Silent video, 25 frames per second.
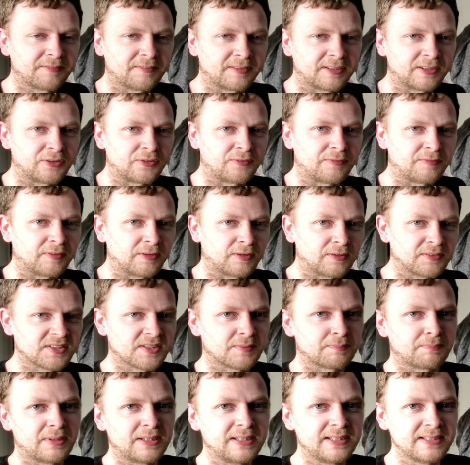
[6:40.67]
It could fall to
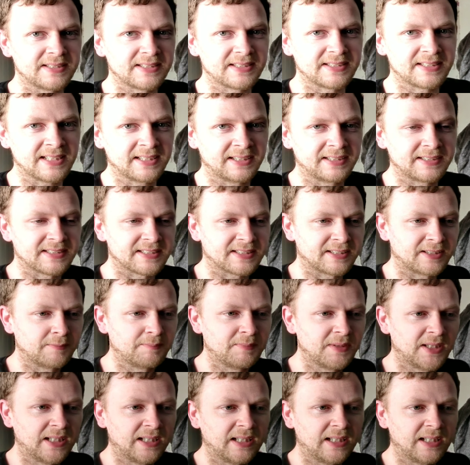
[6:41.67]
pieces any time,